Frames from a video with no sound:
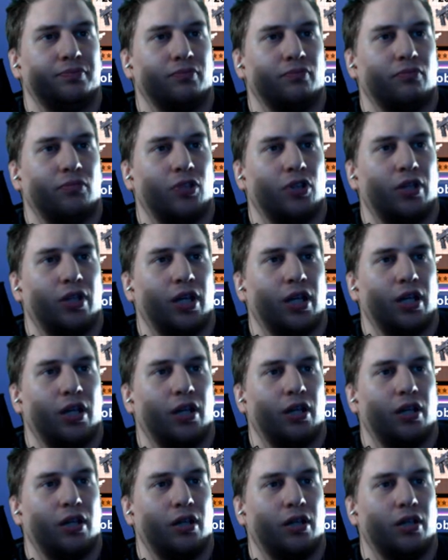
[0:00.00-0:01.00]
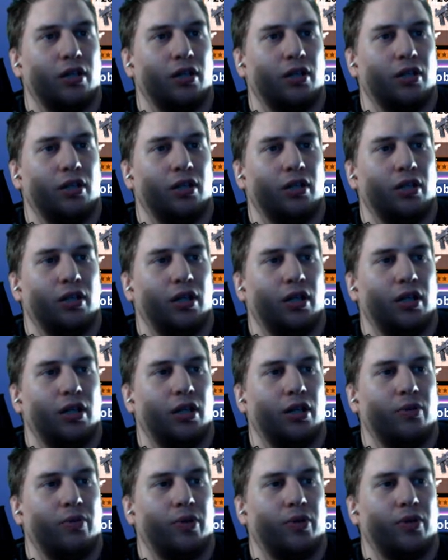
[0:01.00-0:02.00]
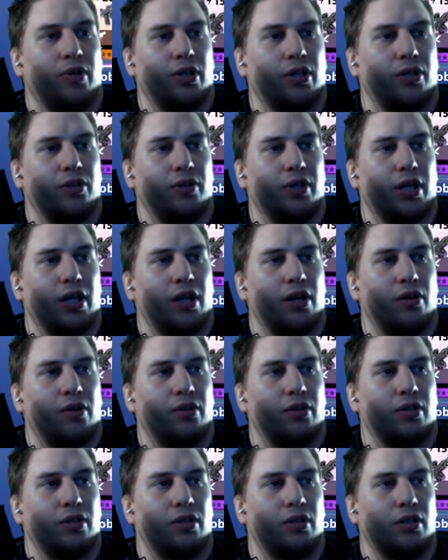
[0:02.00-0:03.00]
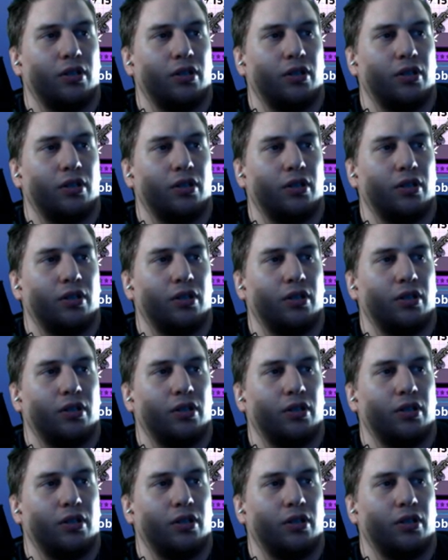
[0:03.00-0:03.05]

Okay. And we were going to go down.